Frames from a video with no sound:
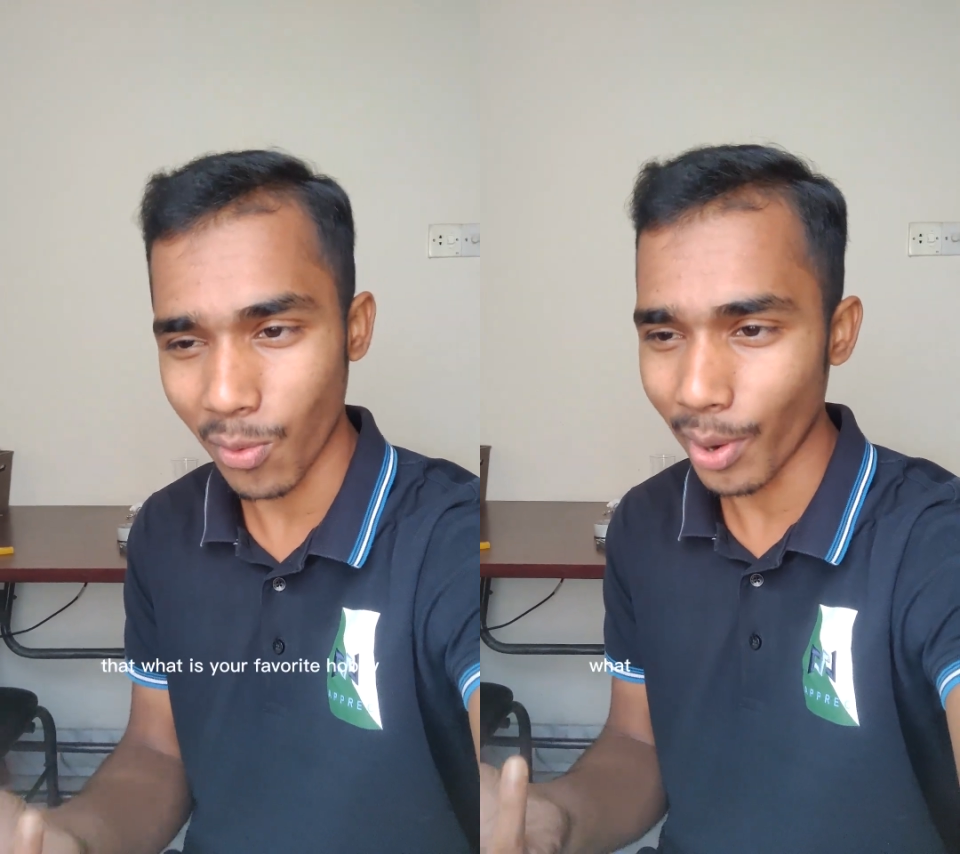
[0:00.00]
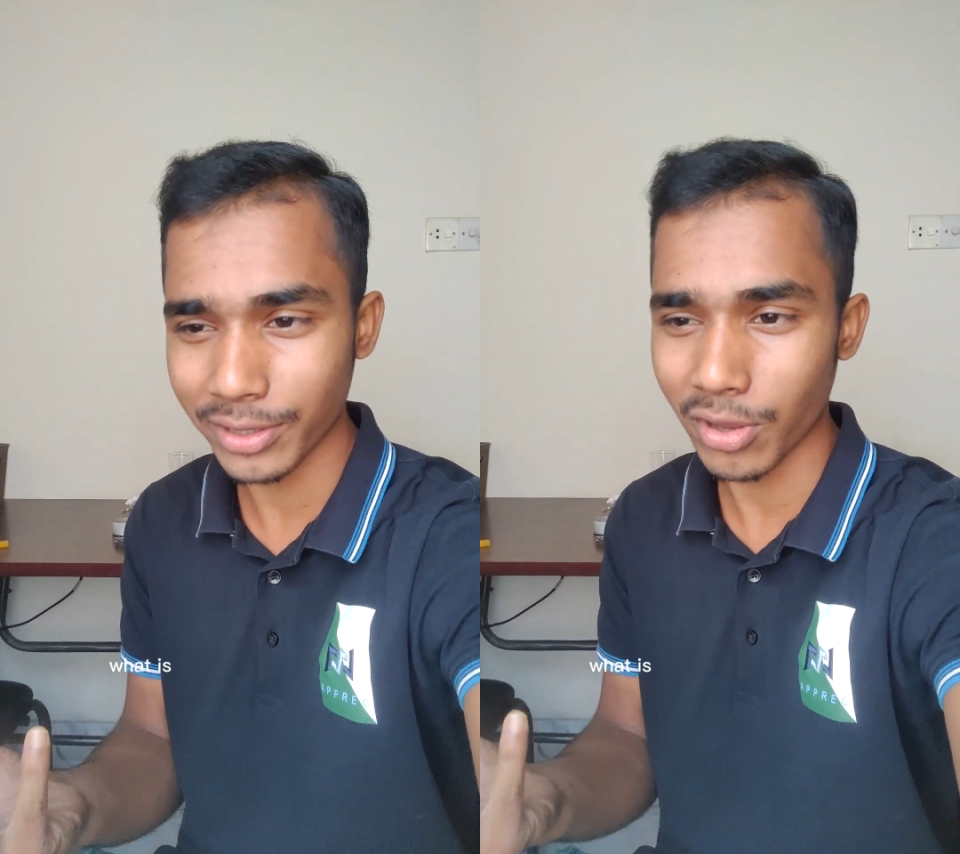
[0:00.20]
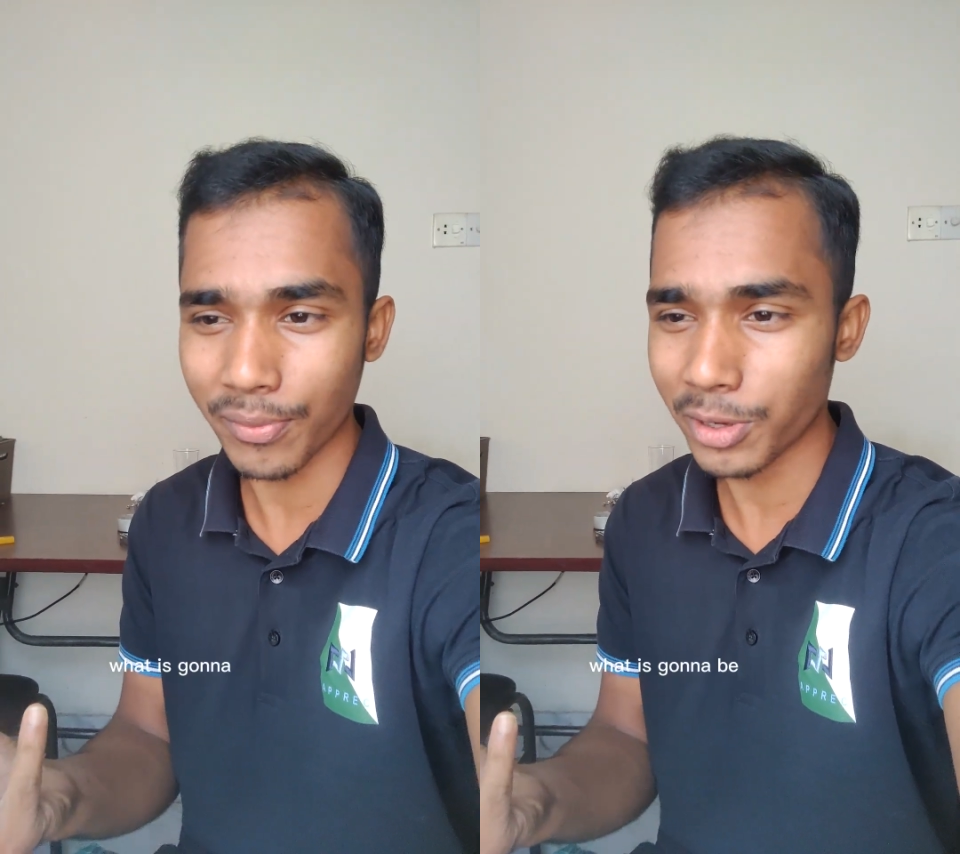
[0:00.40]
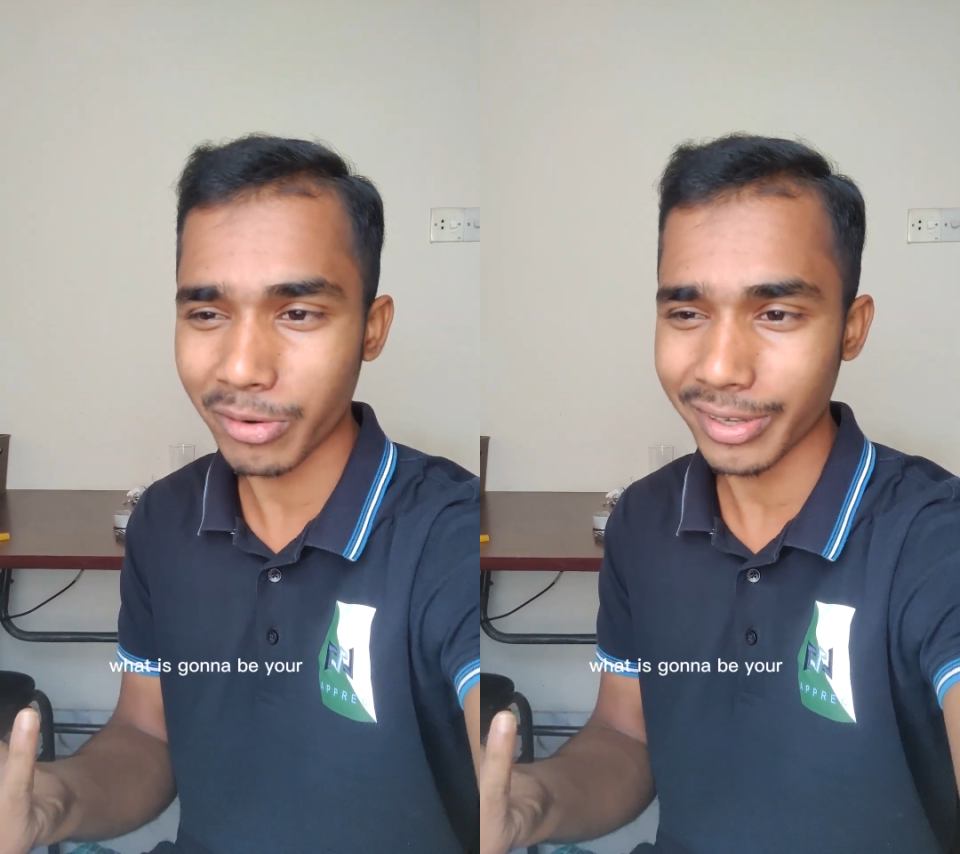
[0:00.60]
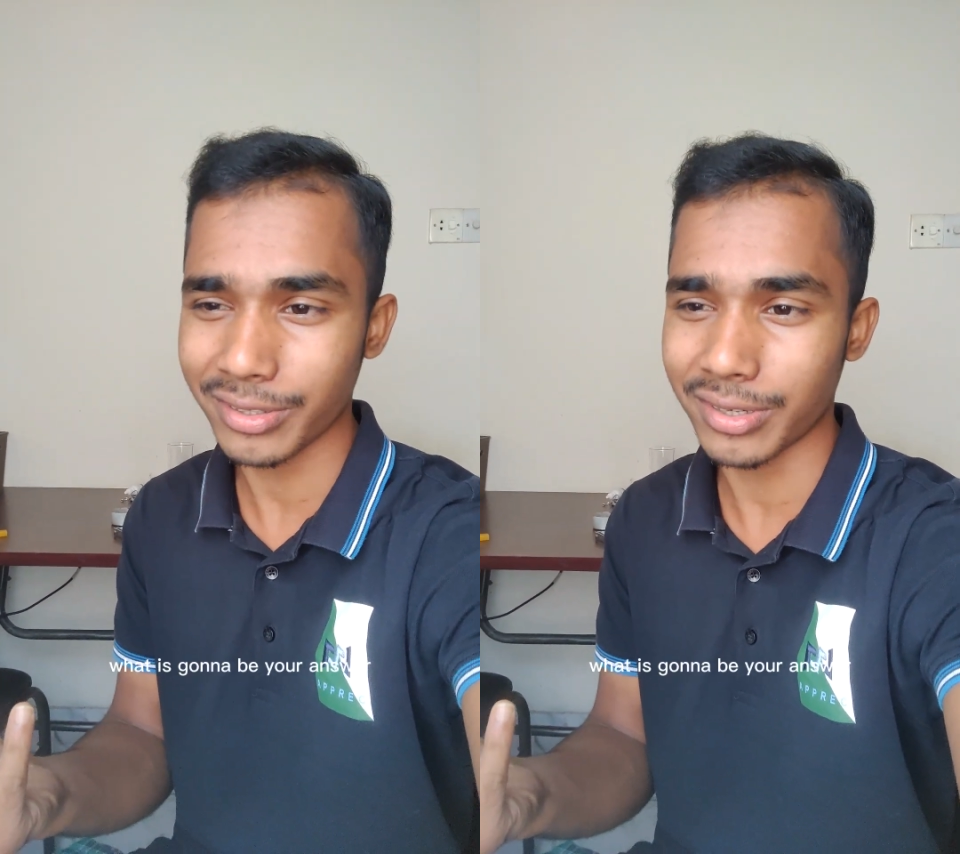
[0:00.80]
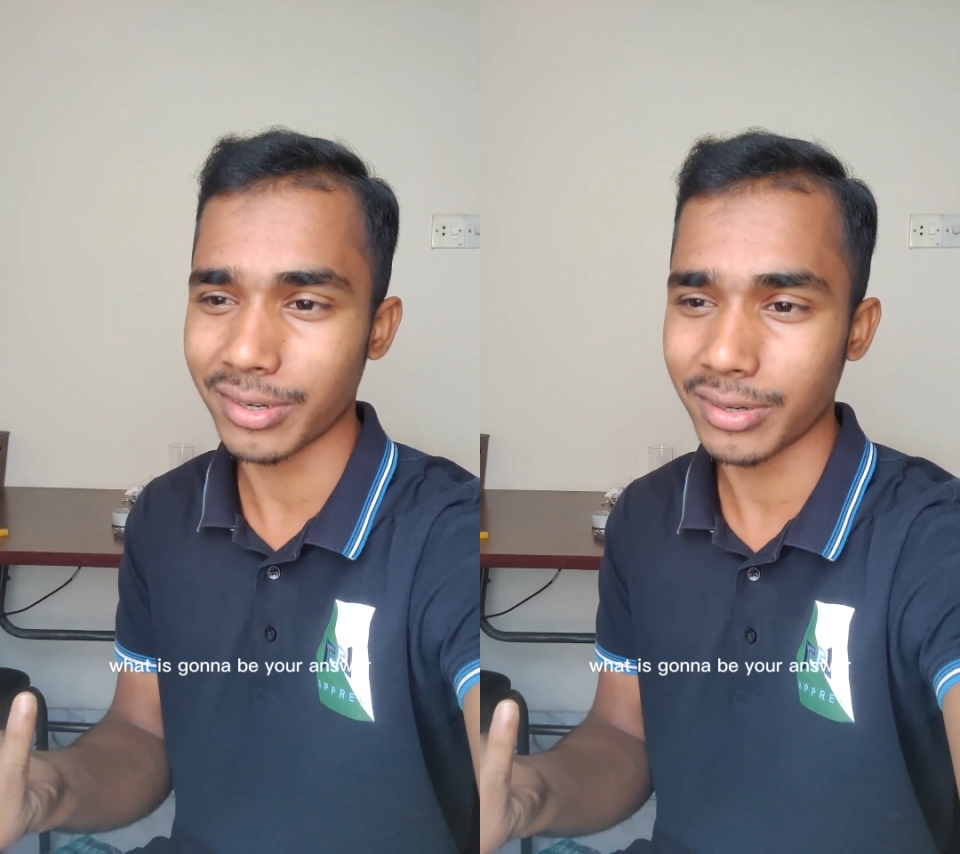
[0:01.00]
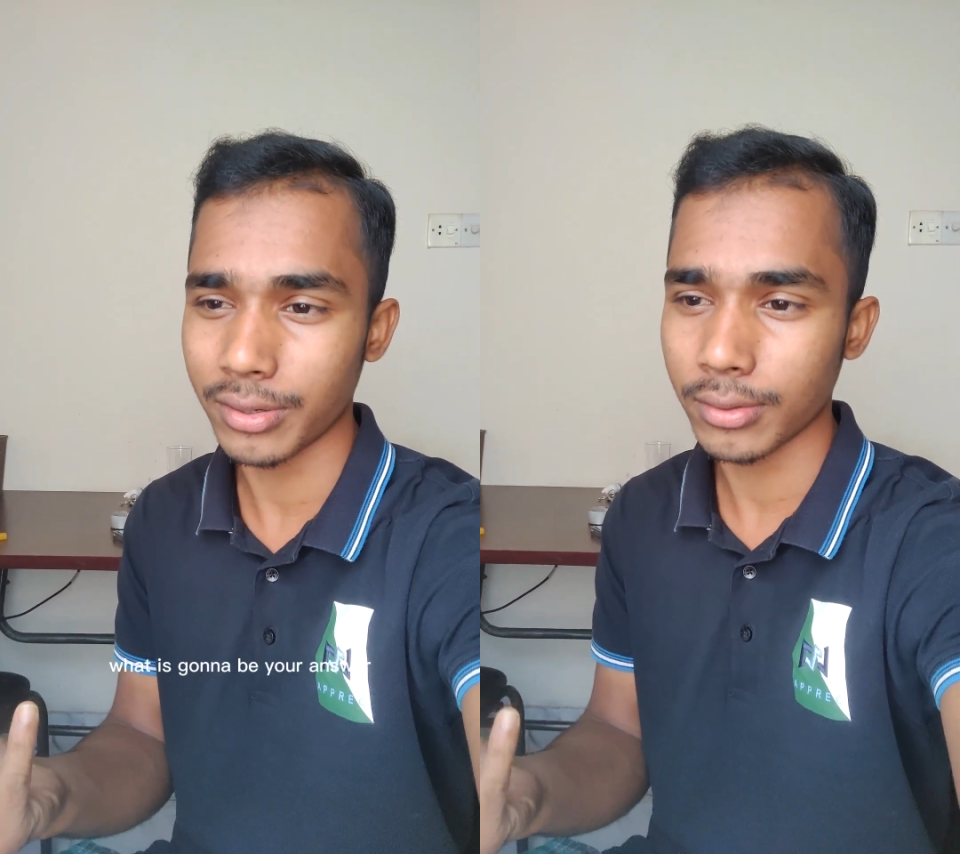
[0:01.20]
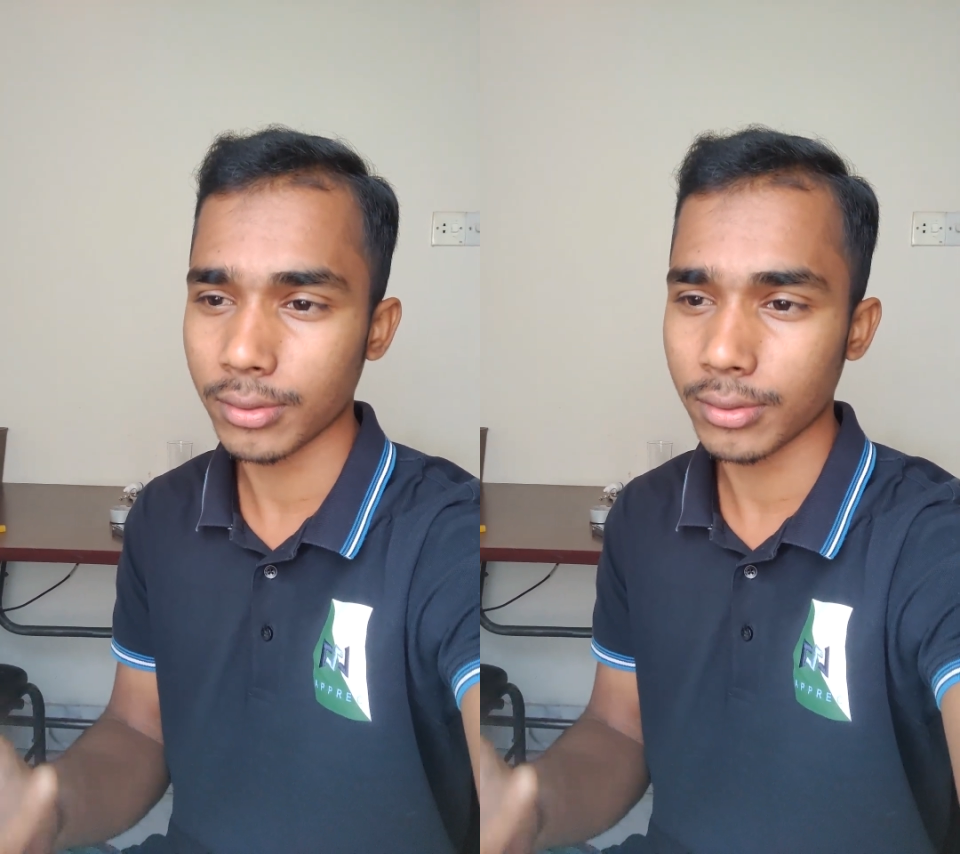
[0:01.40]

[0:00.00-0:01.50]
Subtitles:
what is gonna be your answer?